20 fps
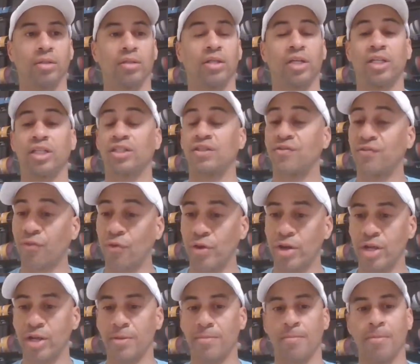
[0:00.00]
It's
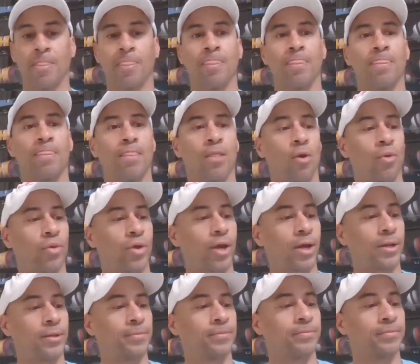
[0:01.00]
free.
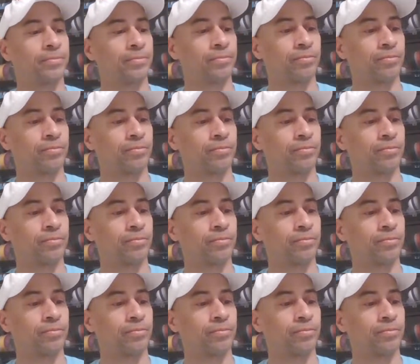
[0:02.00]
Okay.